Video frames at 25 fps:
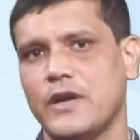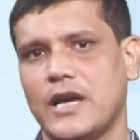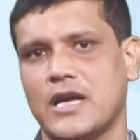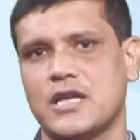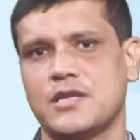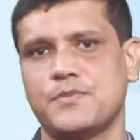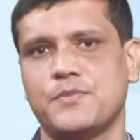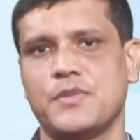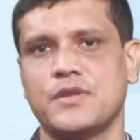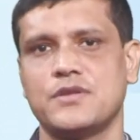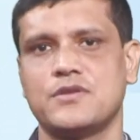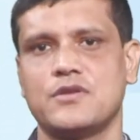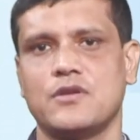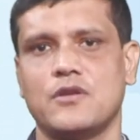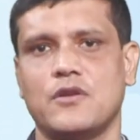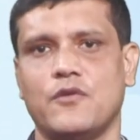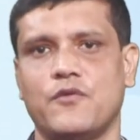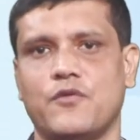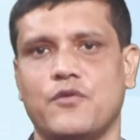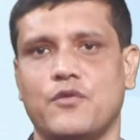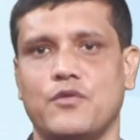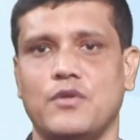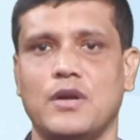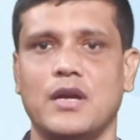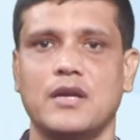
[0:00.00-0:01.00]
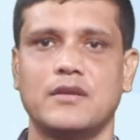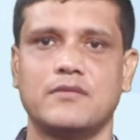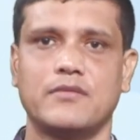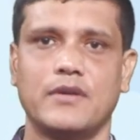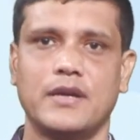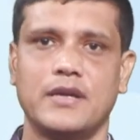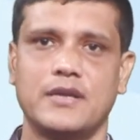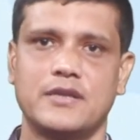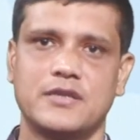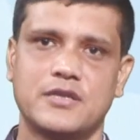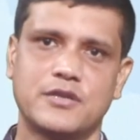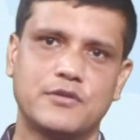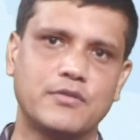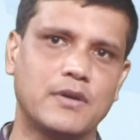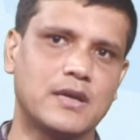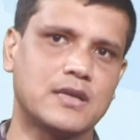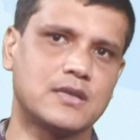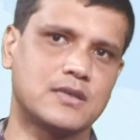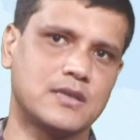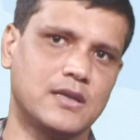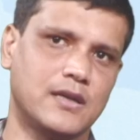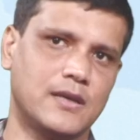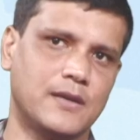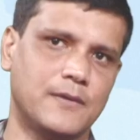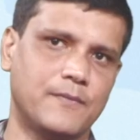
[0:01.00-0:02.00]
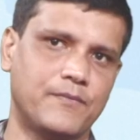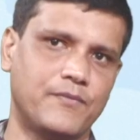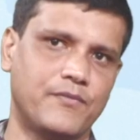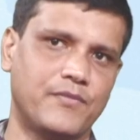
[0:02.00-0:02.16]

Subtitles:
expansion of rural credit structure,